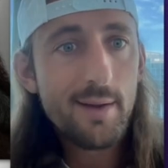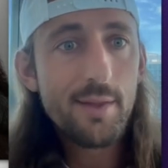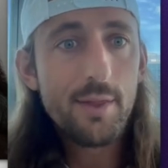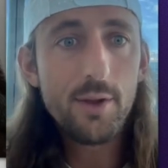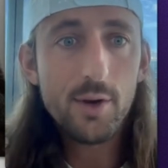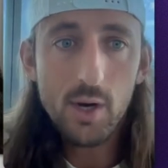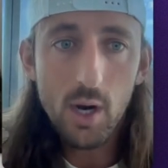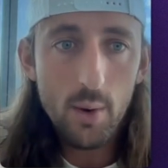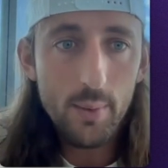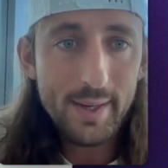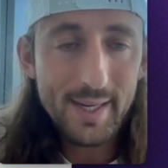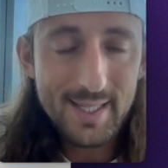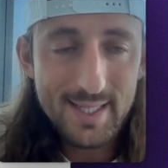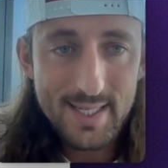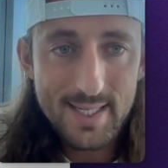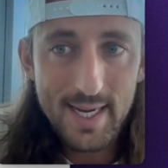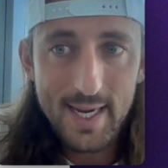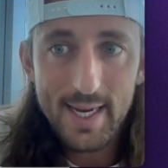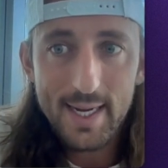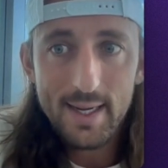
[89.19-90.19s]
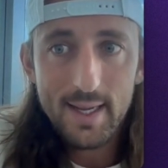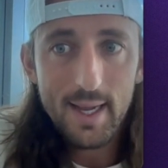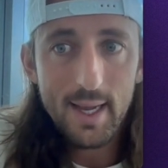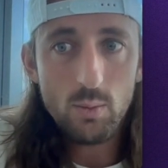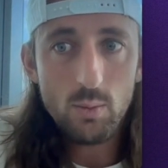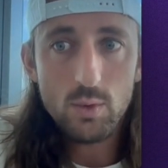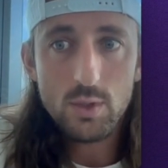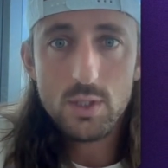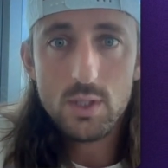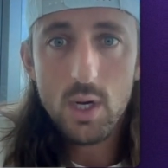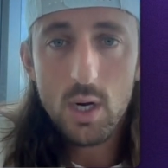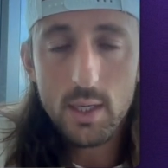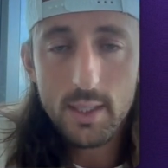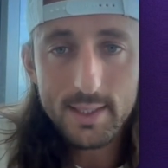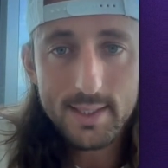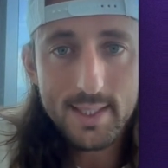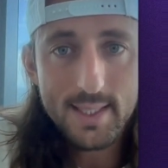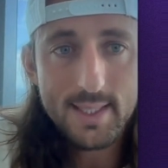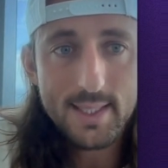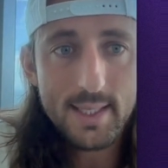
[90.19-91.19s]
They're going insane. And we're
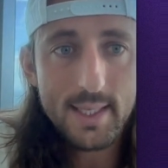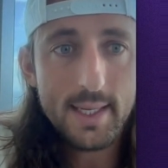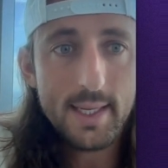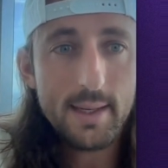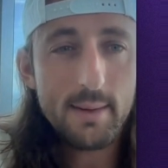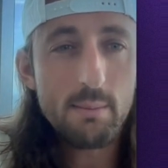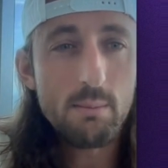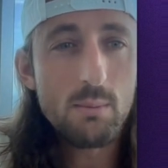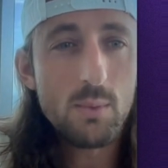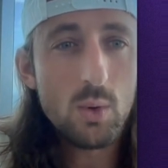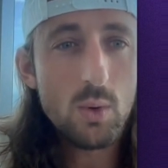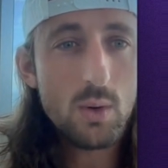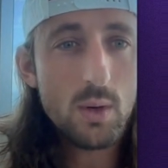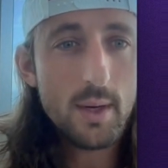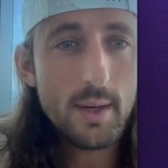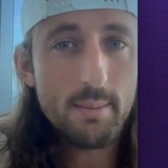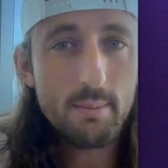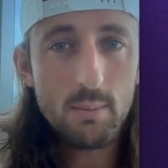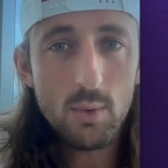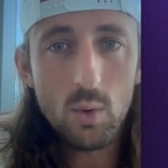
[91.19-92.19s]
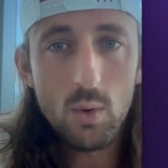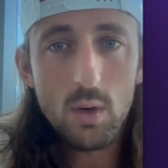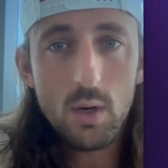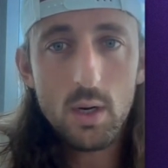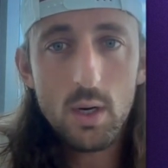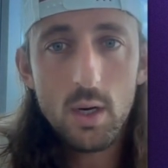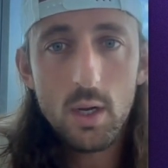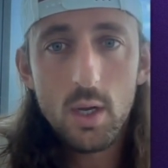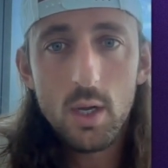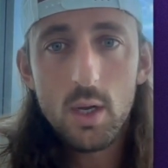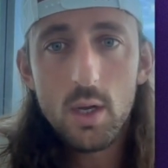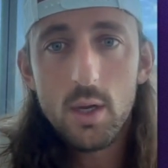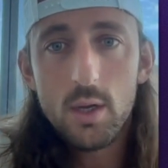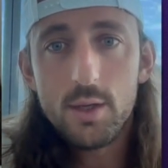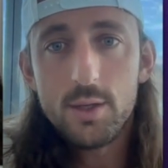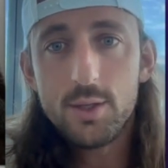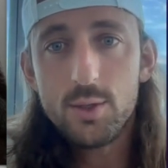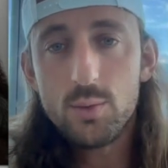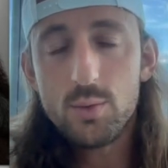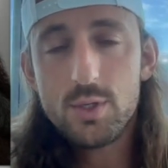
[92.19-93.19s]
starting to see more and more
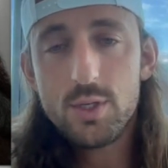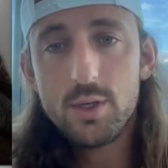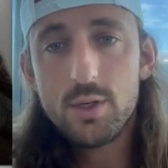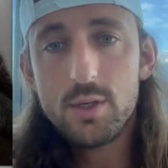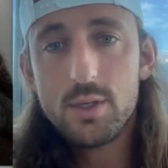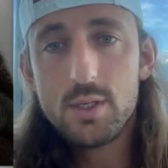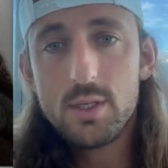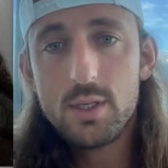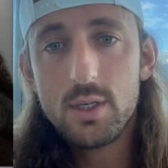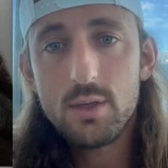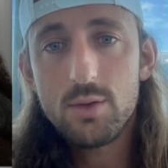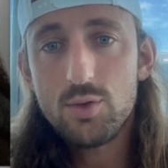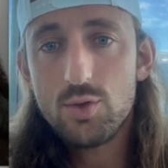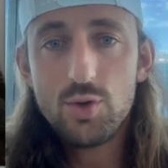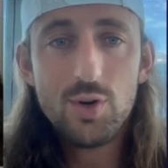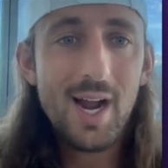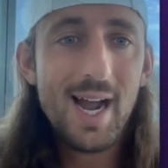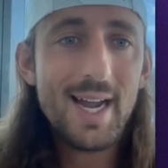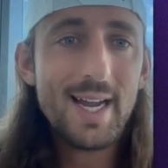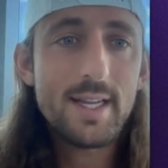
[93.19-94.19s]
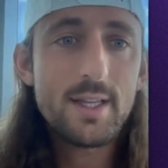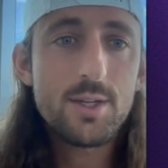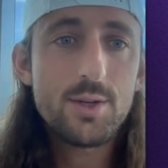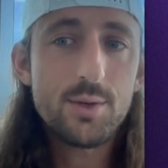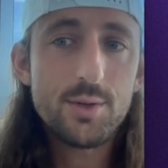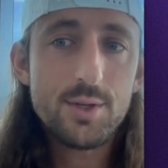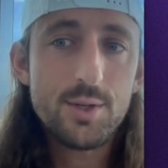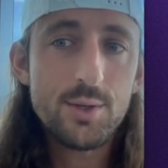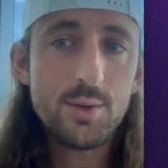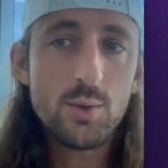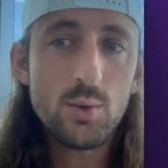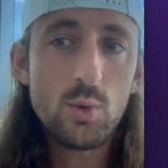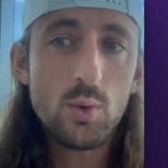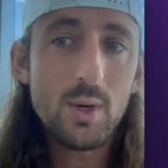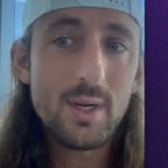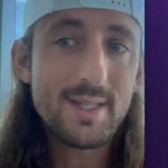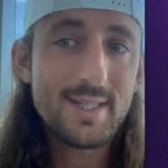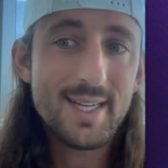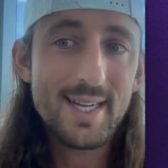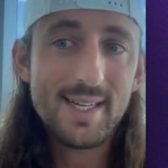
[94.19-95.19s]
users try to
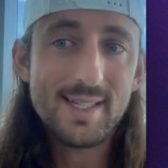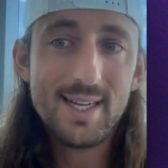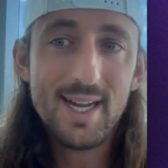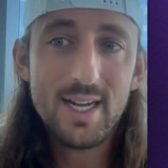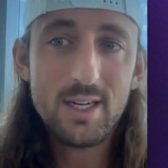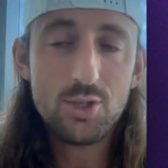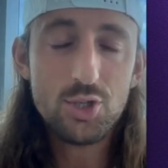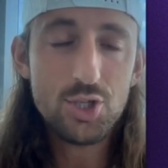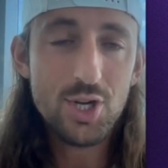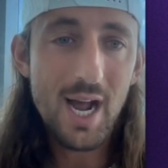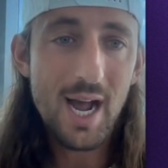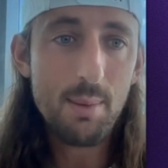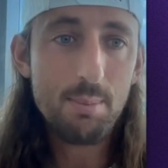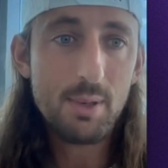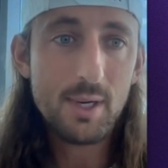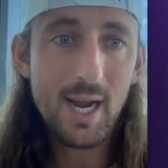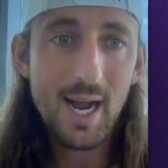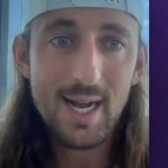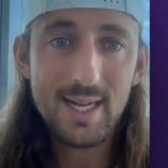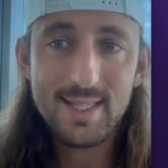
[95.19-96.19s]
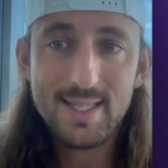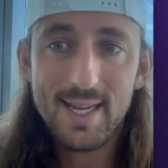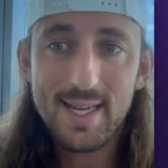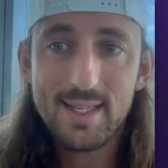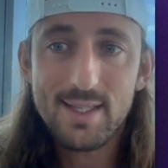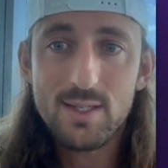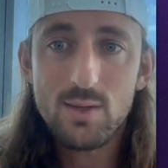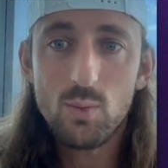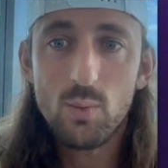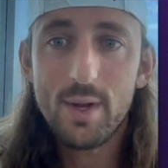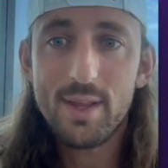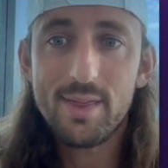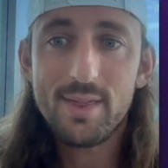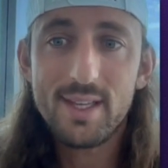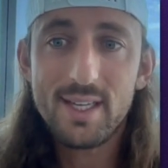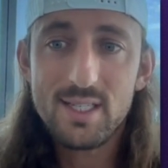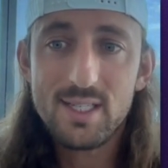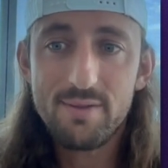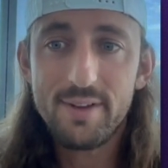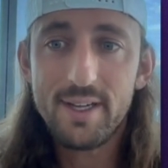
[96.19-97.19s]
do TikTok Shop content with
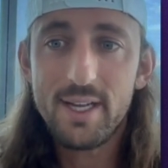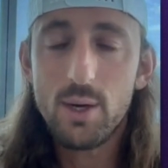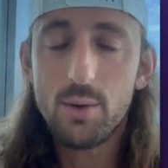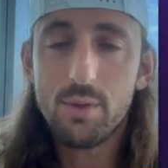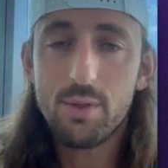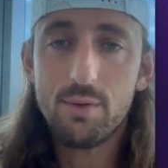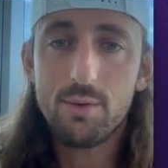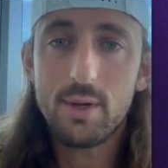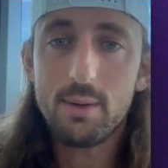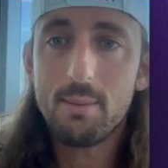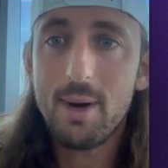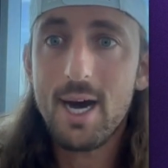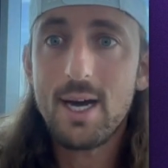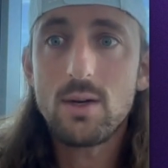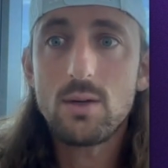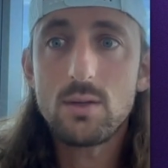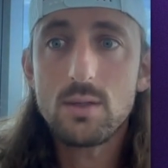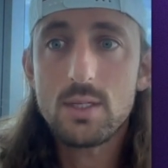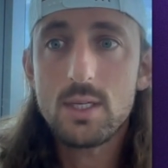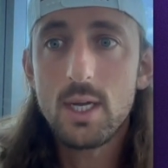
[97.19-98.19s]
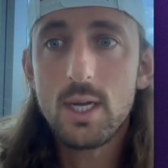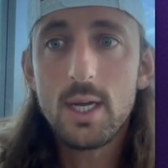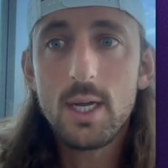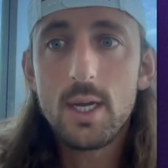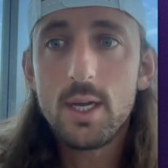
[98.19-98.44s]
these VO3 models.